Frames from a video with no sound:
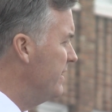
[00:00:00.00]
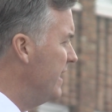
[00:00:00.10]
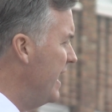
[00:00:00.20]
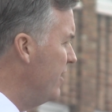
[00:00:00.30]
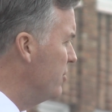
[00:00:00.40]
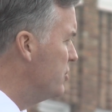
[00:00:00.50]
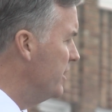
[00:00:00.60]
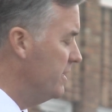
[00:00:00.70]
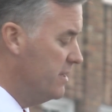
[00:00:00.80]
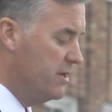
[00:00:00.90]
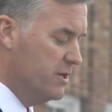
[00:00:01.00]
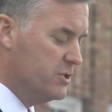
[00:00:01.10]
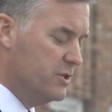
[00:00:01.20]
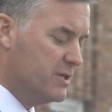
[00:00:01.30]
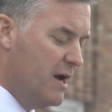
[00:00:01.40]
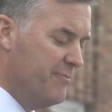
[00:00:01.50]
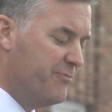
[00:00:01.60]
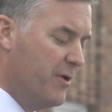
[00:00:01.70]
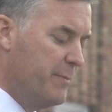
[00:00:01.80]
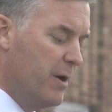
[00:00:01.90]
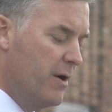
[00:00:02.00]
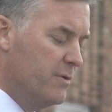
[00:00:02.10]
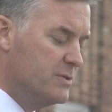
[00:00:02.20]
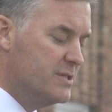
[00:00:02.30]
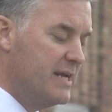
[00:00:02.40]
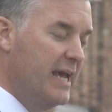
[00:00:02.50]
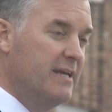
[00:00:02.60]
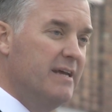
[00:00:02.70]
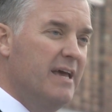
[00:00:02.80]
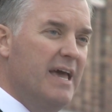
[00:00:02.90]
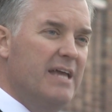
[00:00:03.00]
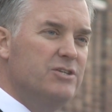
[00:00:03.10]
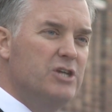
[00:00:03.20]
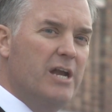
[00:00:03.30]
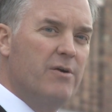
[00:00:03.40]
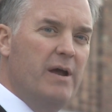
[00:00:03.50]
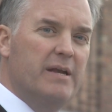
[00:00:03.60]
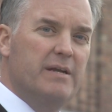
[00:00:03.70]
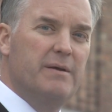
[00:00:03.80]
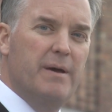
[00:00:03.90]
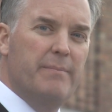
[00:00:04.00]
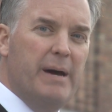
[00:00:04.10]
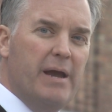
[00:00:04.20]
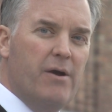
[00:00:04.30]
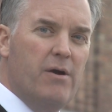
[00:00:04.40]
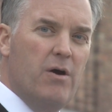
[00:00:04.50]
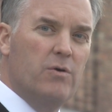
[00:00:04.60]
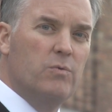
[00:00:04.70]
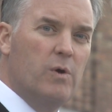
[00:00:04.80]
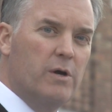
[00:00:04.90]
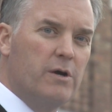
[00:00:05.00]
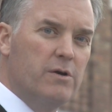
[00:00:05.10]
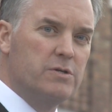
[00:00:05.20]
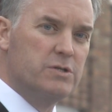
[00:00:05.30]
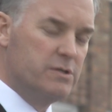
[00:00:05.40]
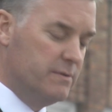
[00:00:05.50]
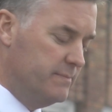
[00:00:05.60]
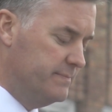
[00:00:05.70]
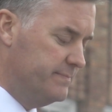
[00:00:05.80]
the energy should come from our own state and generated by our own workers.